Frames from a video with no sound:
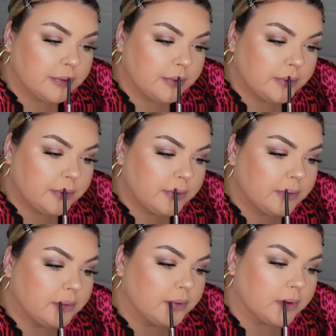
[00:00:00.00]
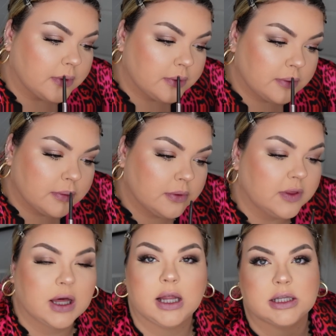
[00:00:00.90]
Ooh
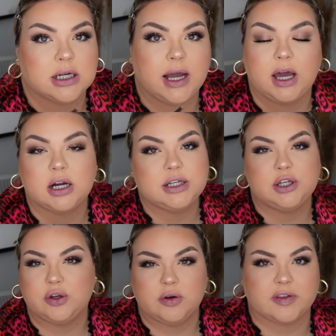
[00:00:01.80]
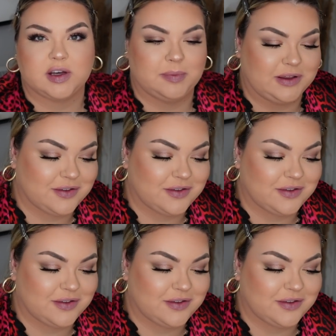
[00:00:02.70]
the color. I already knew it was gonna be